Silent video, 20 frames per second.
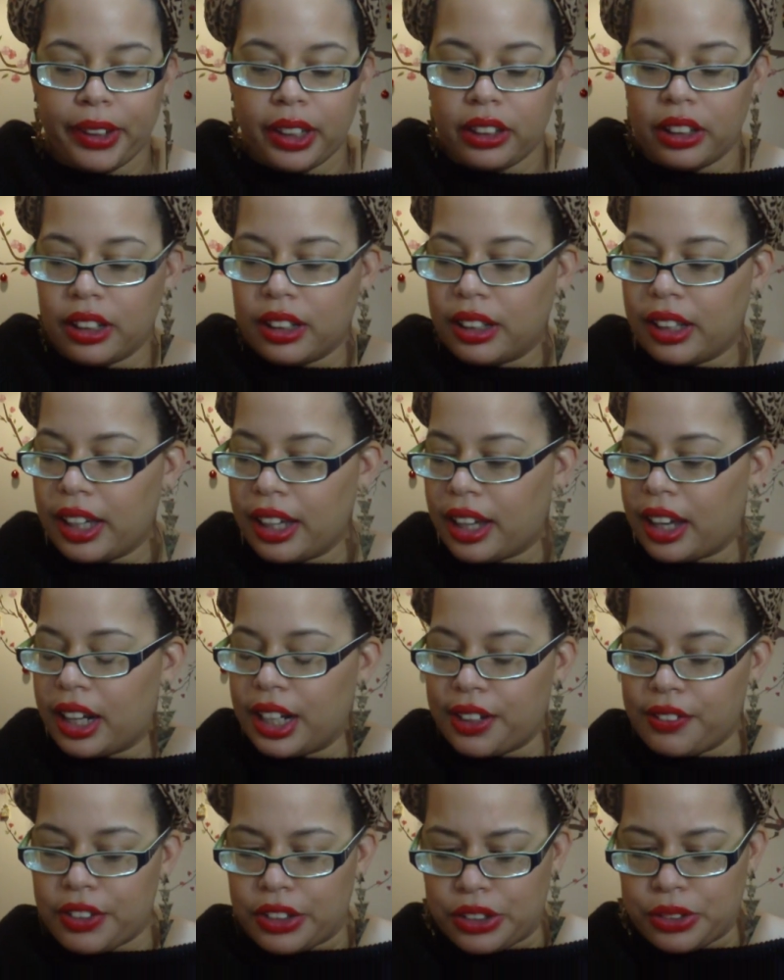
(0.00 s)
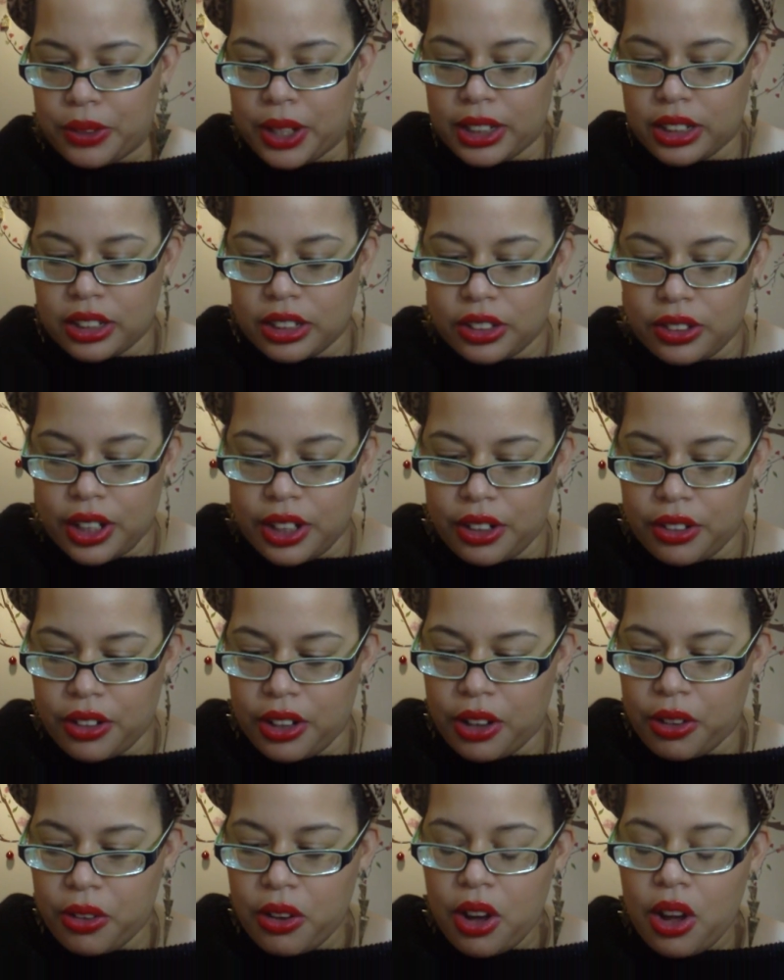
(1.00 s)
look like. I never swatched it, so I don't
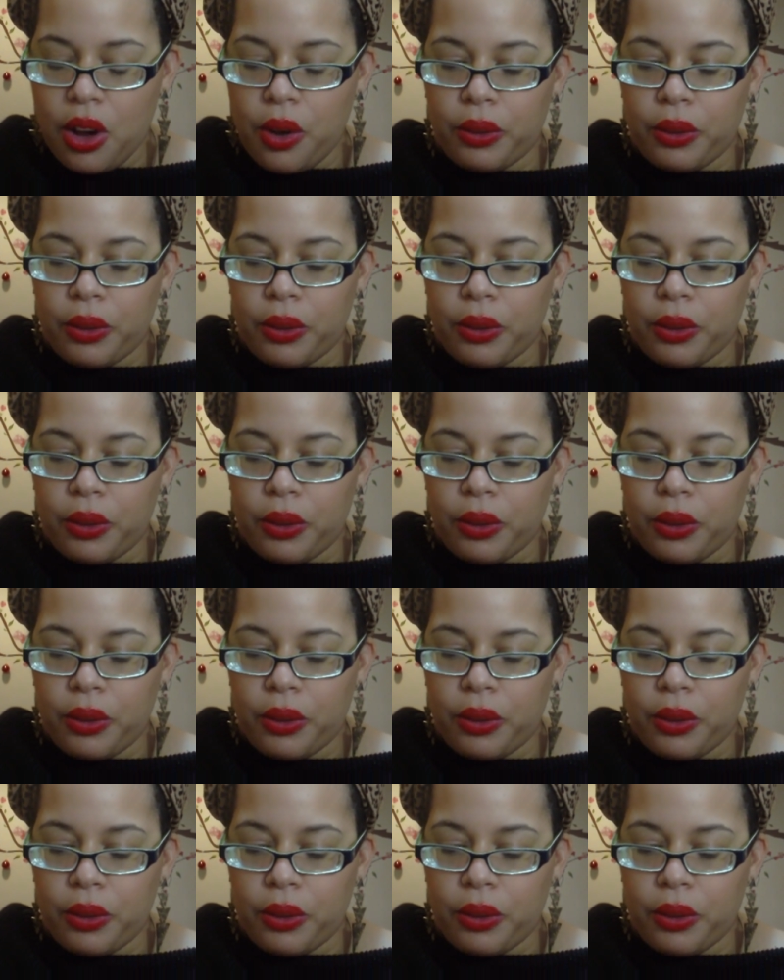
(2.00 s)
know.